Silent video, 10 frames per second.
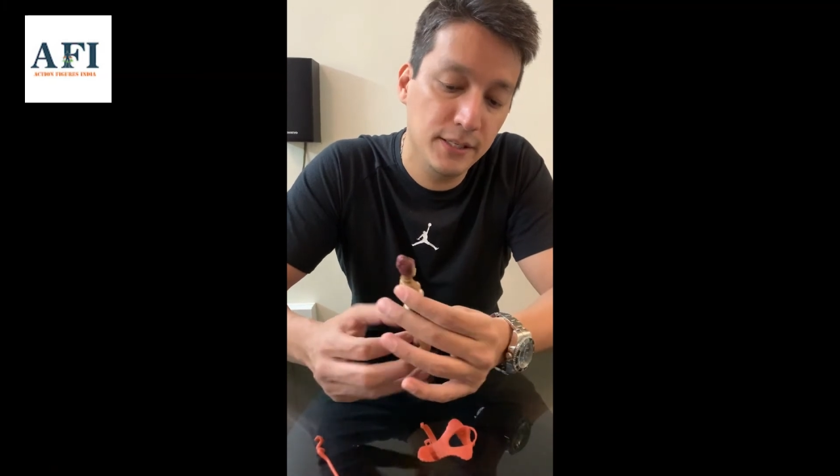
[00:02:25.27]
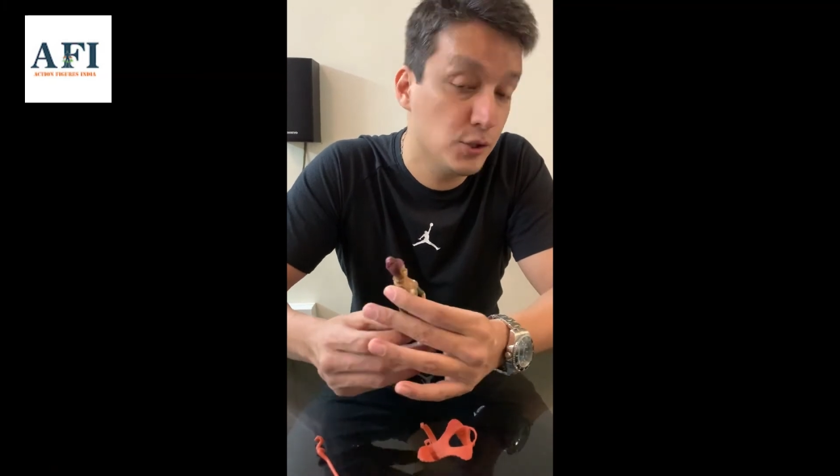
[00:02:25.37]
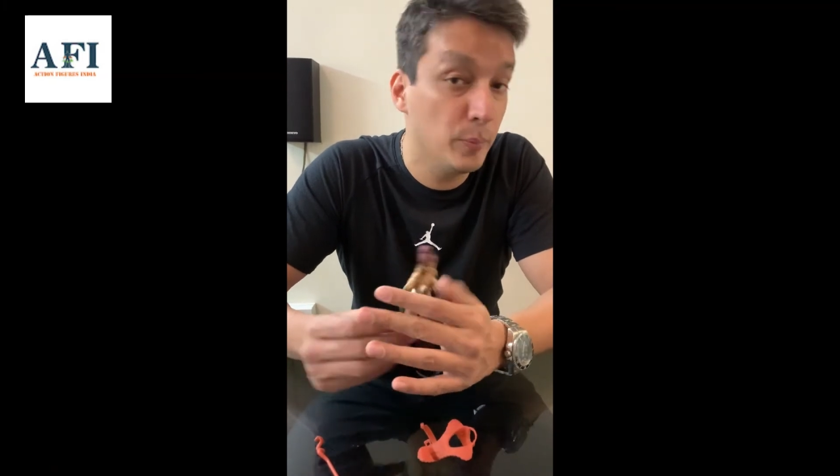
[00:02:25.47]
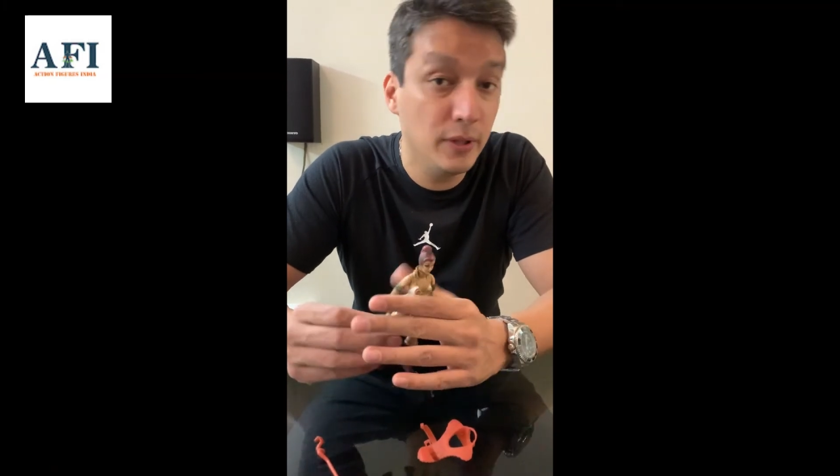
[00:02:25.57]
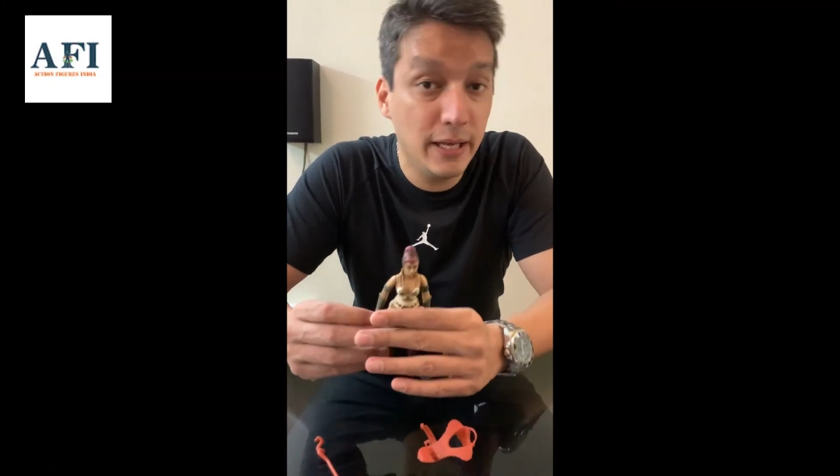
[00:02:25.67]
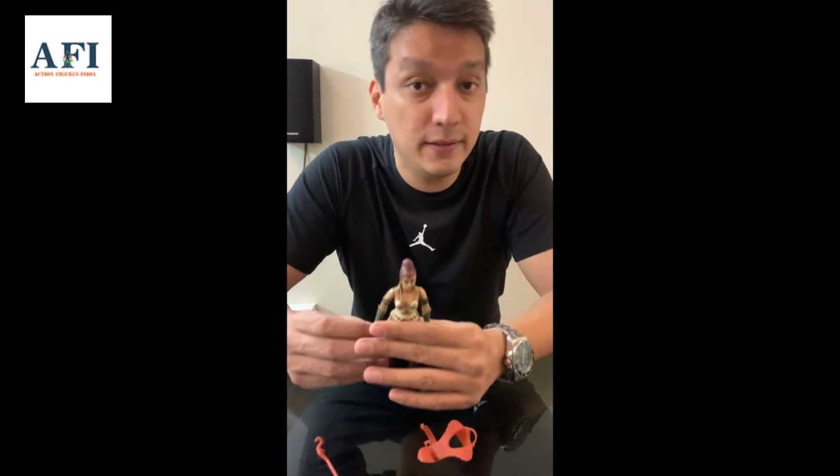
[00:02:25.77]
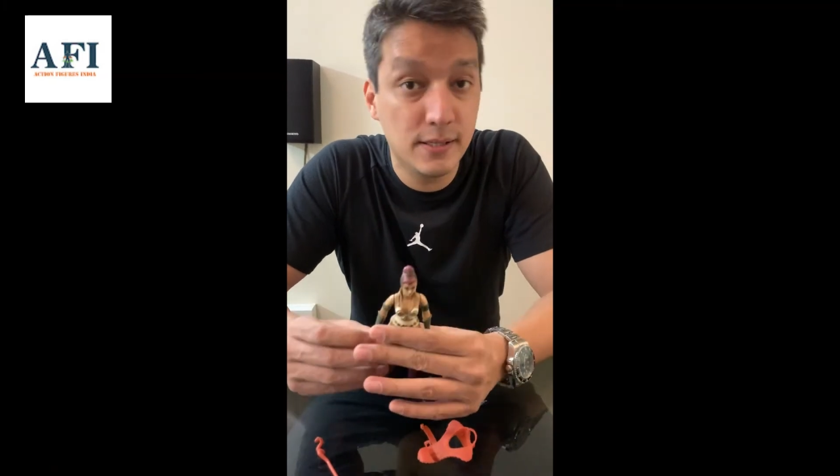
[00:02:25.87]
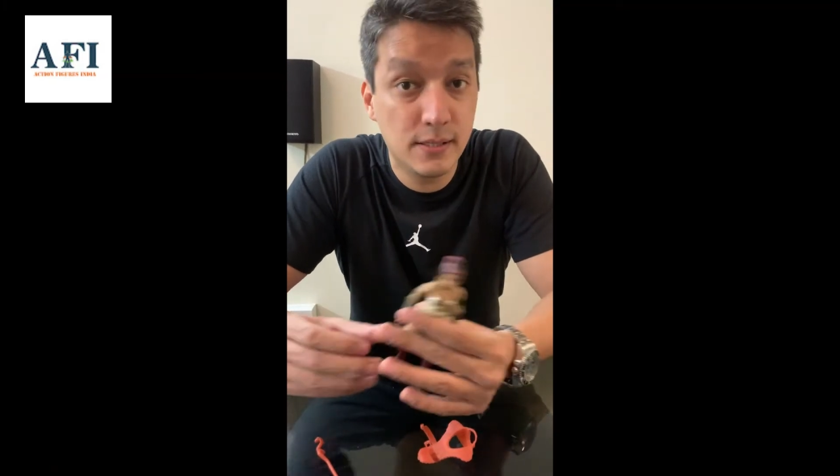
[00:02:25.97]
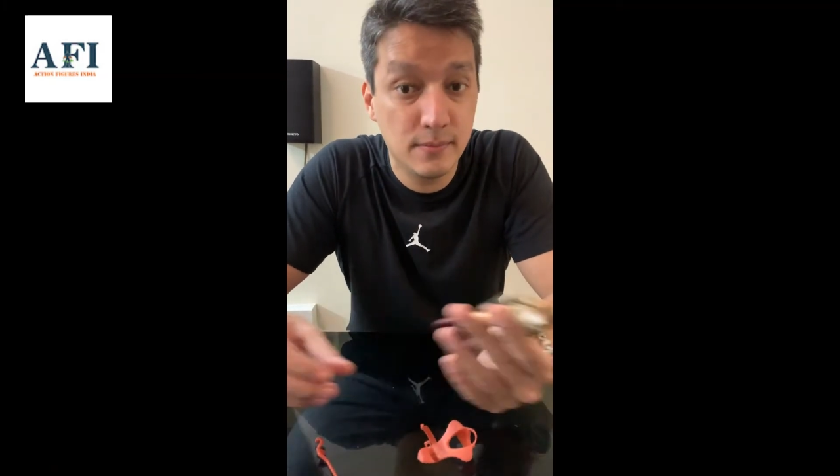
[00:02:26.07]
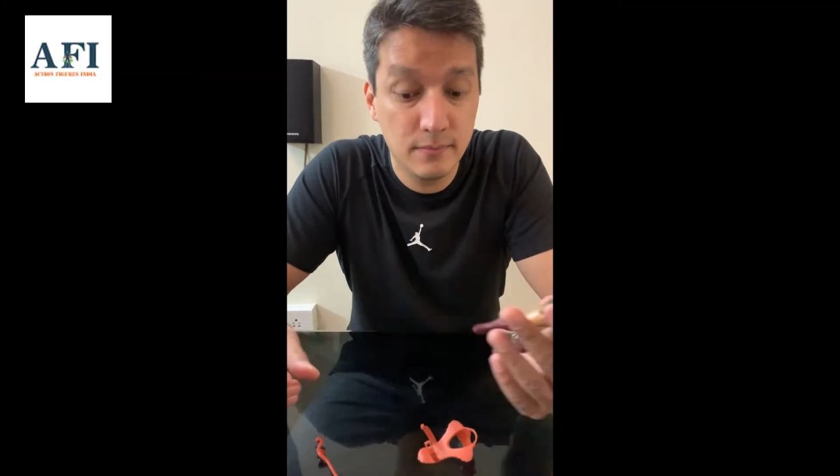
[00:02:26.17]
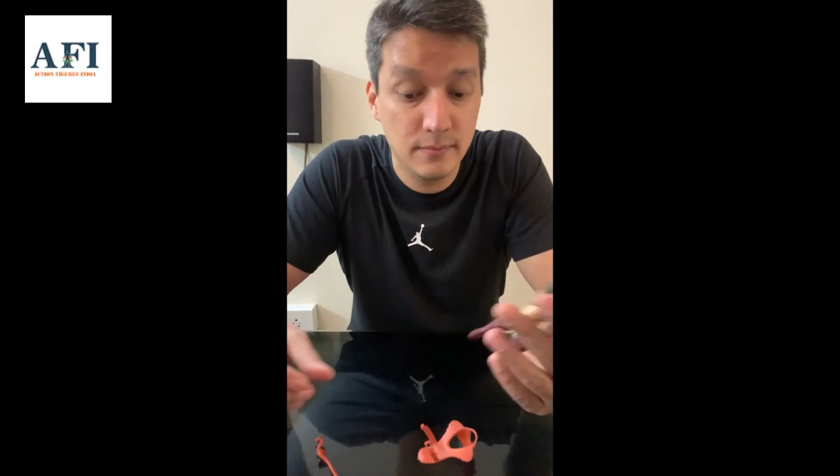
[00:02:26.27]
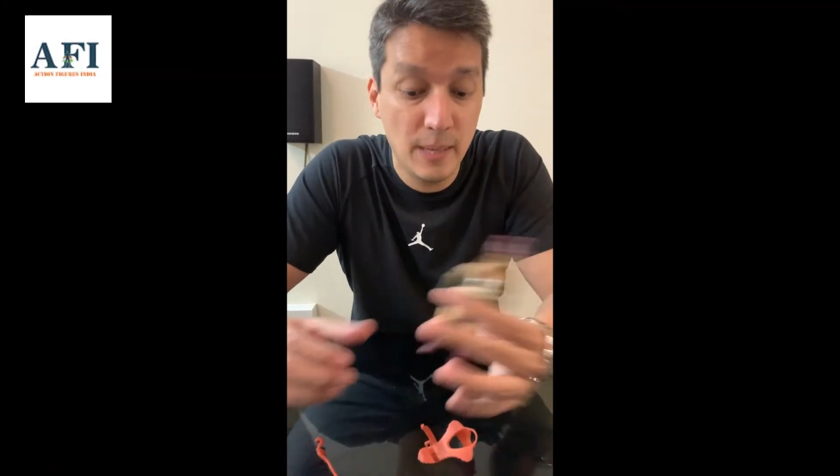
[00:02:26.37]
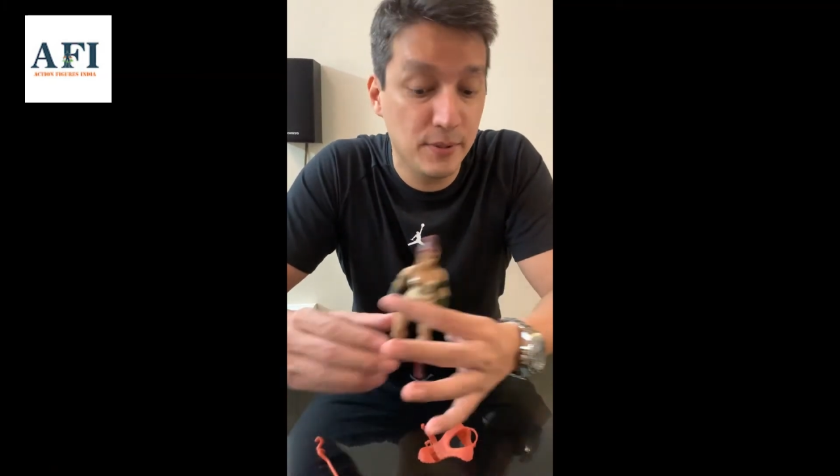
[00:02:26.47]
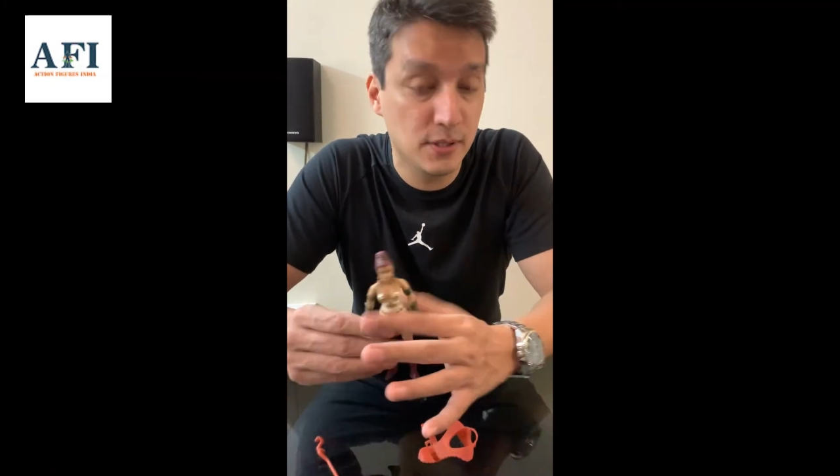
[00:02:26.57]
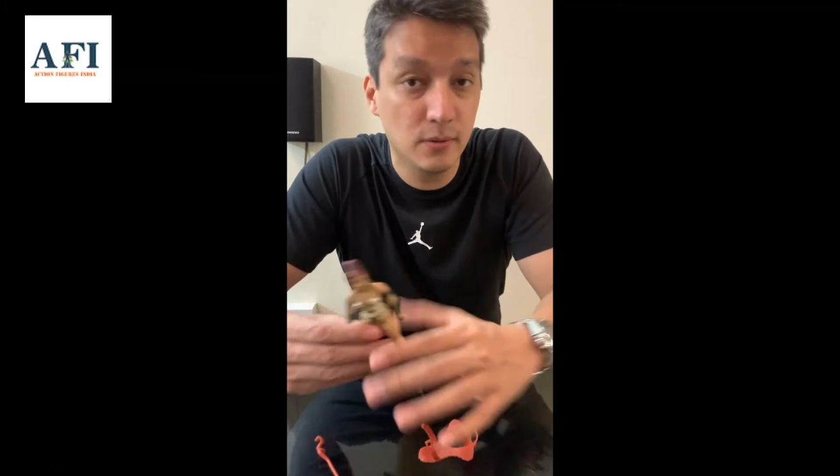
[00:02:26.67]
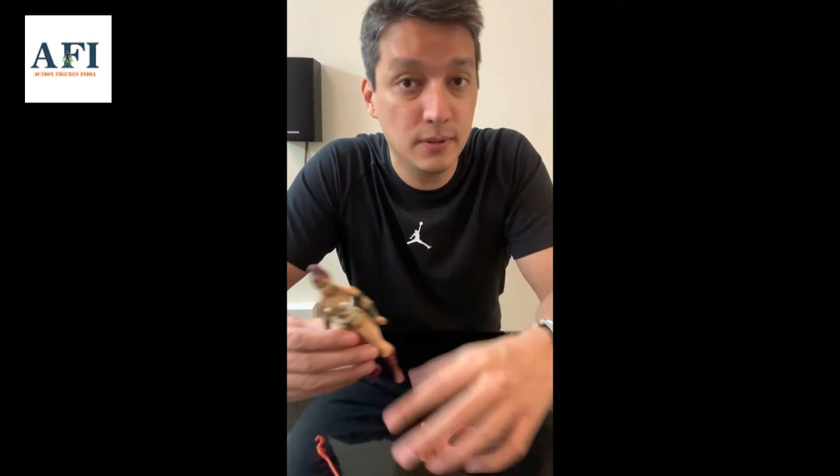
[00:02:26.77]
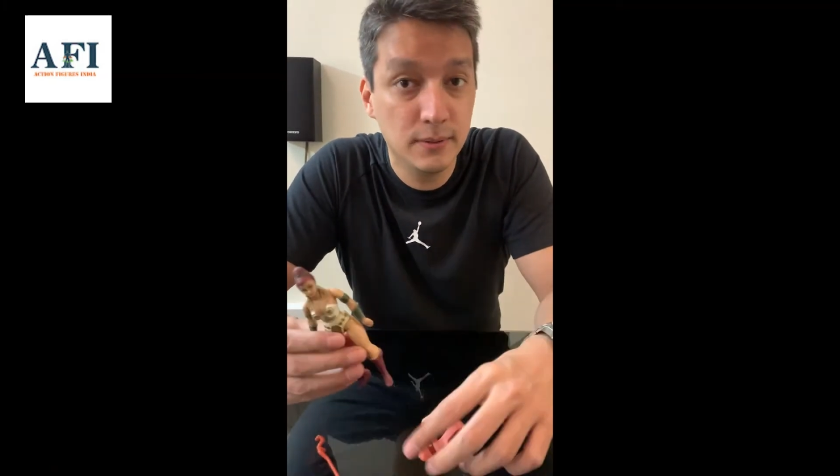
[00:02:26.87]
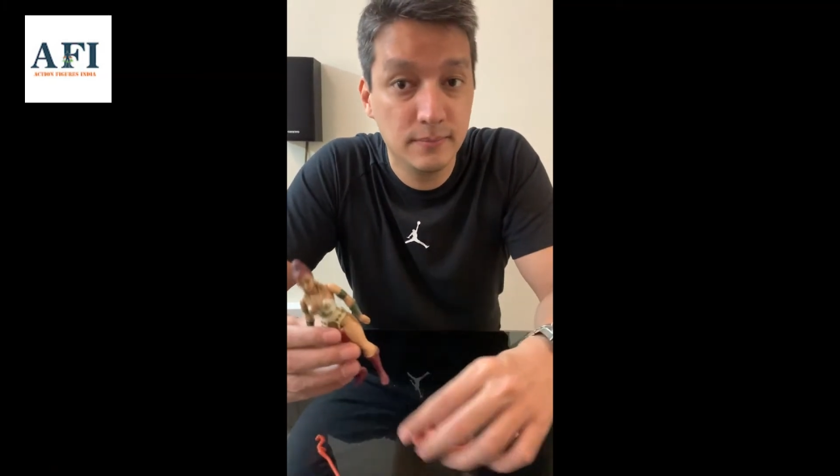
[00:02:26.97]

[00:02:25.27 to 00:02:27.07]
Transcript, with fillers: just hope you like this episode.